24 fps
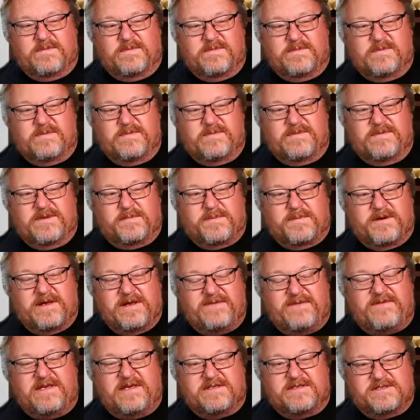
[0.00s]
the
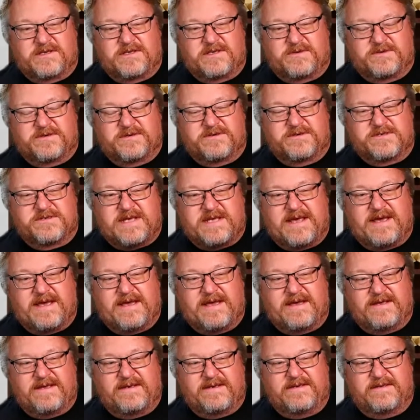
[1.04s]
previous owners
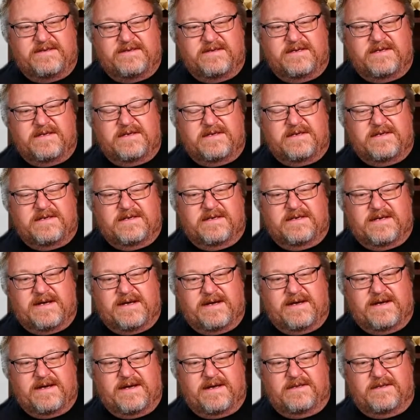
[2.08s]
had
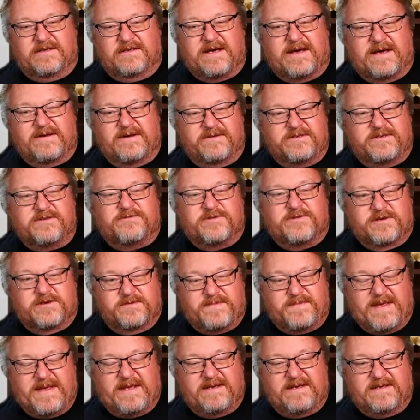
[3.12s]
a lot of deferred
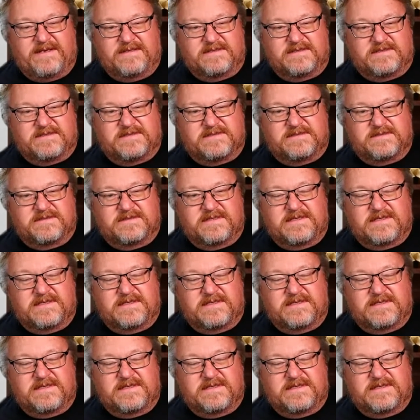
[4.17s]
maintenance.